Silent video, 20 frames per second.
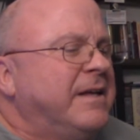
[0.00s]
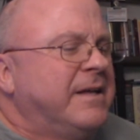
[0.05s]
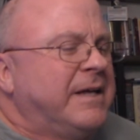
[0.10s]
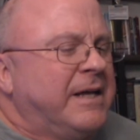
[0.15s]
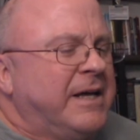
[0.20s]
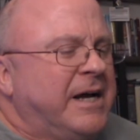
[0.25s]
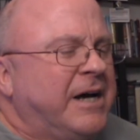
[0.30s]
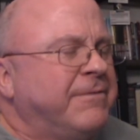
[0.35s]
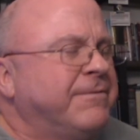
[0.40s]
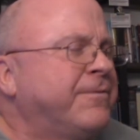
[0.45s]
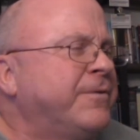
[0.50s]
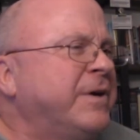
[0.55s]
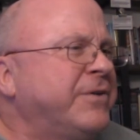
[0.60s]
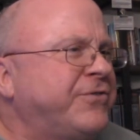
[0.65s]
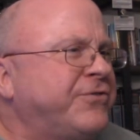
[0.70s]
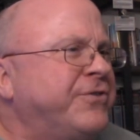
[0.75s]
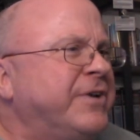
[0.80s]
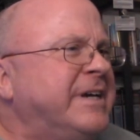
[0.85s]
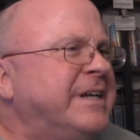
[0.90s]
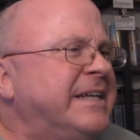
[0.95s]
How
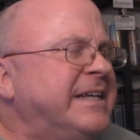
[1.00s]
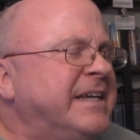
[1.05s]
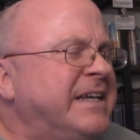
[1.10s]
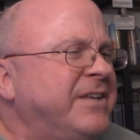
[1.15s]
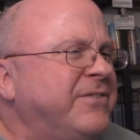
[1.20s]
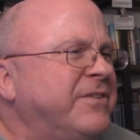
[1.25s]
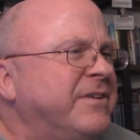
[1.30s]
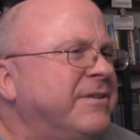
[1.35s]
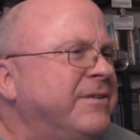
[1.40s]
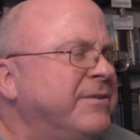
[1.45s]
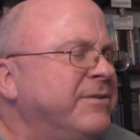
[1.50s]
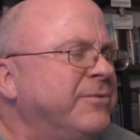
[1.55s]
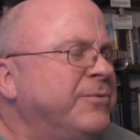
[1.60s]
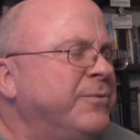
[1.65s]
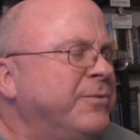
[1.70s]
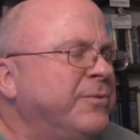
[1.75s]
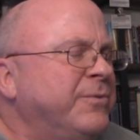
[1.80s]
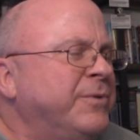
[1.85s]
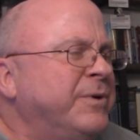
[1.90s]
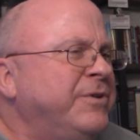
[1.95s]
frustrating is it
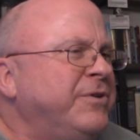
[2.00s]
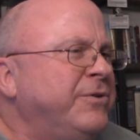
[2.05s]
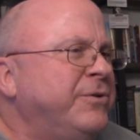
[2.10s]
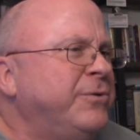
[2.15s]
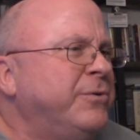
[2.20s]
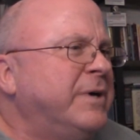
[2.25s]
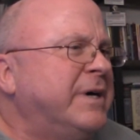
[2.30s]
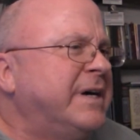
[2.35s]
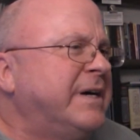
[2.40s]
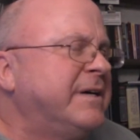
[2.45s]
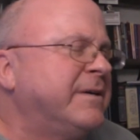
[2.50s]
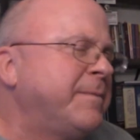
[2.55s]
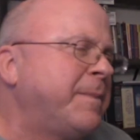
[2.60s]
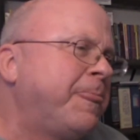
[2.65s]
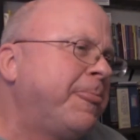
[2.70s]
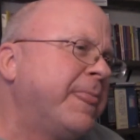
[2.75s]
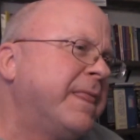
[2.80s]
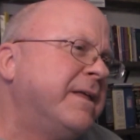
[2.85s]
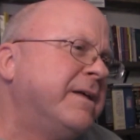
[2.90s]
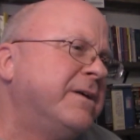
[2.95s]
when
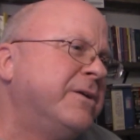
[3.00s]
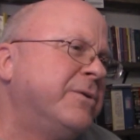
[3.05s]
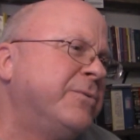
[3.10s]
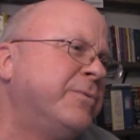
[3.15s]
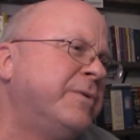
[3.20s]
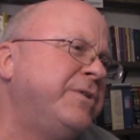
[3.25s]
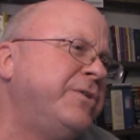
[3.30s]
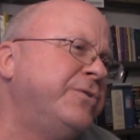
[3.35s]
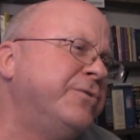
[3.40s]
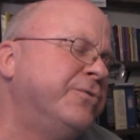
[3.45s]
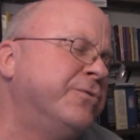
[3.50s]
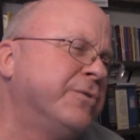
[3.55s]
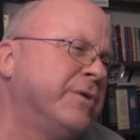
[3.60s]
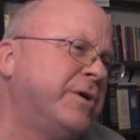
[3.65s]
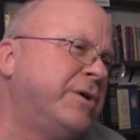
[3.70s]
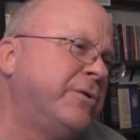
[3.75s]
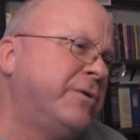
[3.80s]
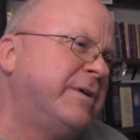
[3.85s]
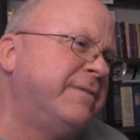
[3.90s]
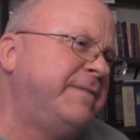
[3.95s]
you
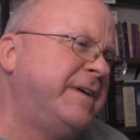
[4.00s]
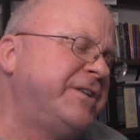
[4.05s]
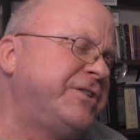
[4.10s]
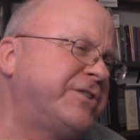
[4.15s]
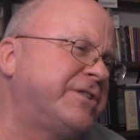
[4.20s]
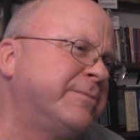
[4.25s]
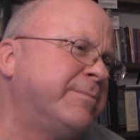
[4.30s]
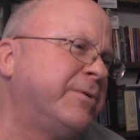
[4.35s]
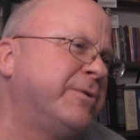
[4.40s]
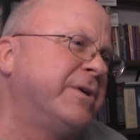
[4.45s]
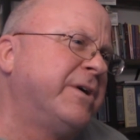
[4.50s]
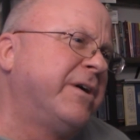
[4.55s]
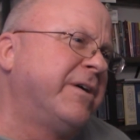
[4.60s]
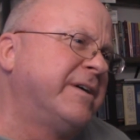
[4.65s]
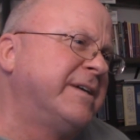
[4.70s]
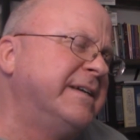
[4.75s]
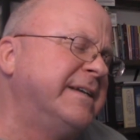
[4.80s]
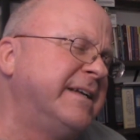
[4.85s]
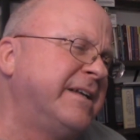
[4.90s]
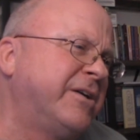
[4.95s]
grow a vegetable
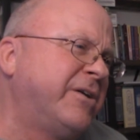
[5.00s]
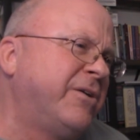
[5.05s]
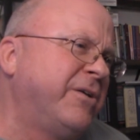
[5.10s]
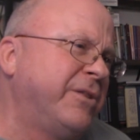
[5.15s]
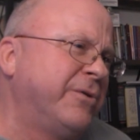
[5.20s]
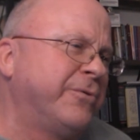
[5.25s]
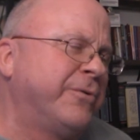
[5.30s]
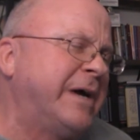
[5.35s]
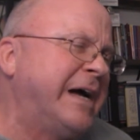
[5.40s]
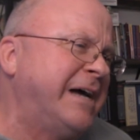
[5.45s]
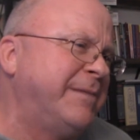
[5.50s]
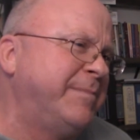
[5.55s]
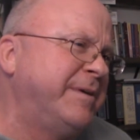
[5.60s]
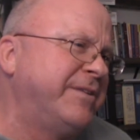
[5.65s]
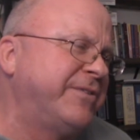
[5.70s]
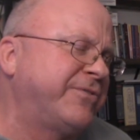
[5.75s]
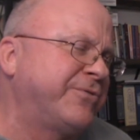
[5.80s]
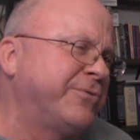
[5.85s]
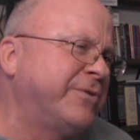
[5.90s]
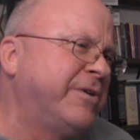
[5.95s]
garden and all the
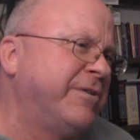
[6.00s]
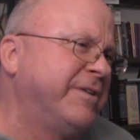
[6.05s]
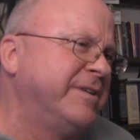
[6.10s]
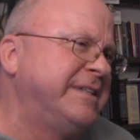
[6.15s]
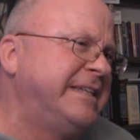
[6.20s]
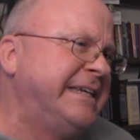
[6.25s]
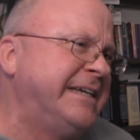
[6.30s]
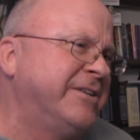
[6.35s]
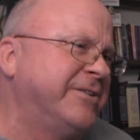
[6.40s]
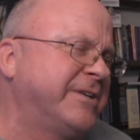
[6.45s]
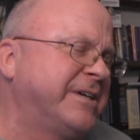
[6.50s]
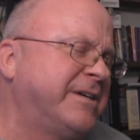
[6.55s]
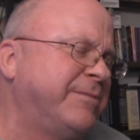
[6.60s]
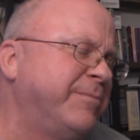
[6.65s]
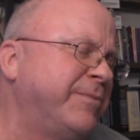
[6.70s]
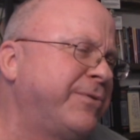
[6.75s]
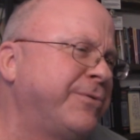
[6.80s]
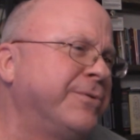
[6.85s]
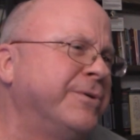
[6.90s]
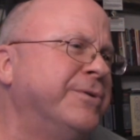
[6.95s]
rabbits or all the deer
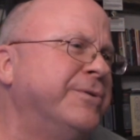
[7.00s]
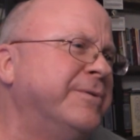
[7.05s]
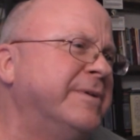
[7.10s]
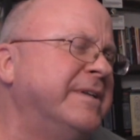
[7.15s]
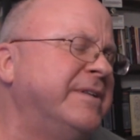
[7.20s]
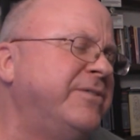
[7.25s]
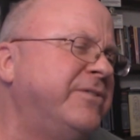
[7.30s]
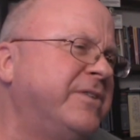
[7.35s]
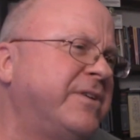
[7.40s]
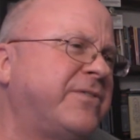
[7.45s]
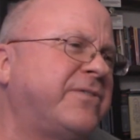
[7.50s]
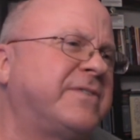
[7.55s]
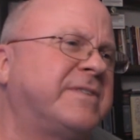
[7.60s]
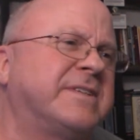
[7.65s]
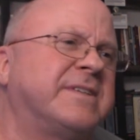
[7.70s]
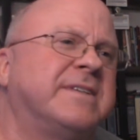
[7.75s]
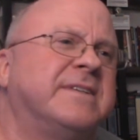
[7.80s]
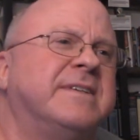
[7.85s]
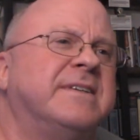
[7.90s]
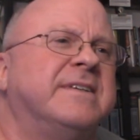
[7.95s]
come through and
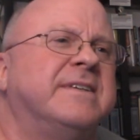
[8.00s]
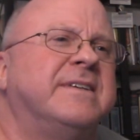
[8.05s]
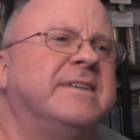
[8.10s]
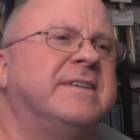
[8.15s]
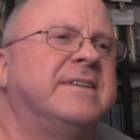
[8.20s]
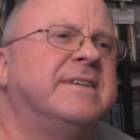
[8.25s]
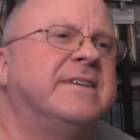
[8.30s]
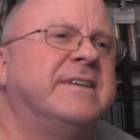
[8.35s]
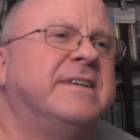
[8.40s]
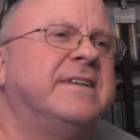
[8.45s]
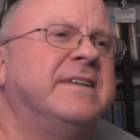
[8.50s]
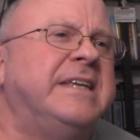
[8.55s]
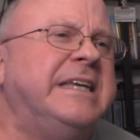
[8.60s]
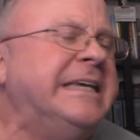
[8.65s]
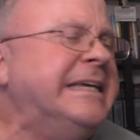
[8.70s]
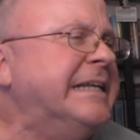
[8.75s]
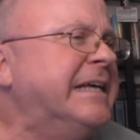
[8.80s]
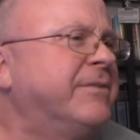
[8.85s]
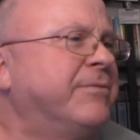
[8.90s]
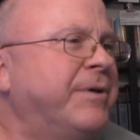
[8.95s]
just
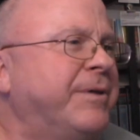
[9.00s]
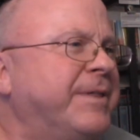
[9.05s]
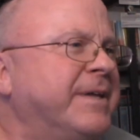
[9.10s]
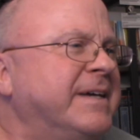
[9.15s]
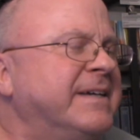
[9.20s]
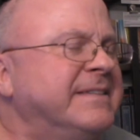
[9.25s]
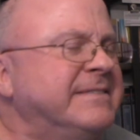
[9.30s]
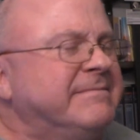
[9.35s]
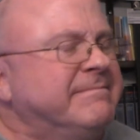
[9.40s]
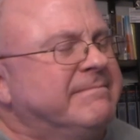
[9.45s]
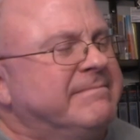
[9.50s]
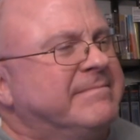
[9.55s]
eat everything?